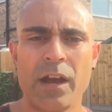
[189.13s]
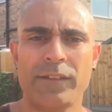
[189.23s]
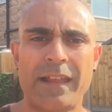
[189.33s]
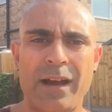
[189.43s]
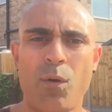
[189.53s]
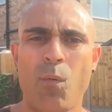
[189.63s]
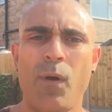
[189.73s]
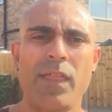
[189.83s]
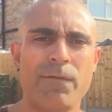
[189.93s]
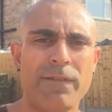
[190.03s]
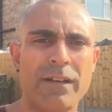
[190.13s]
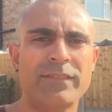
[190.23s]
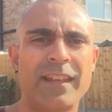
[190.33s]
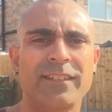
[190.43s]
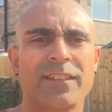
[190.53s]
Now, whether 5
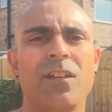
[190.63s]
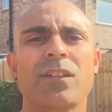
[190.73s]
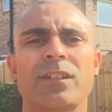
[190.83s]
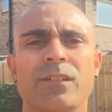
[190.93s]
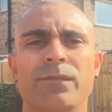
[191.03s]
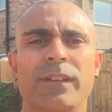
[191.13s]
days is long enough